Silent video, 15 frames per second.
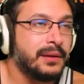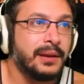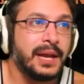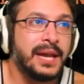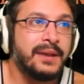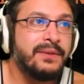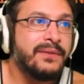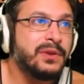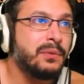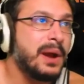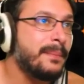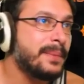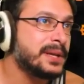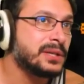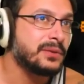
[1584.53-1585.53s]
even if you
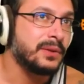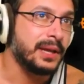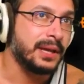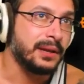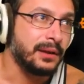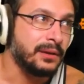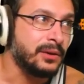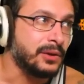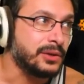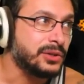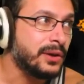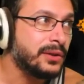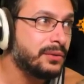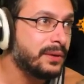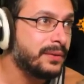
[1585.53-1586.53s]
ramp into like a
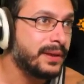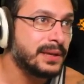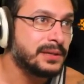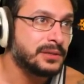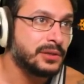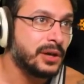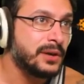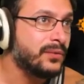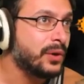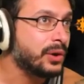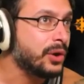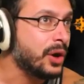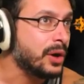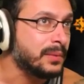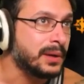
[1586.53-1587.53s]
turn 3 this, turn 4
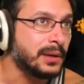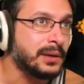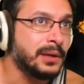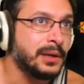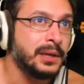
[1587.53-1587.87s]
Coma,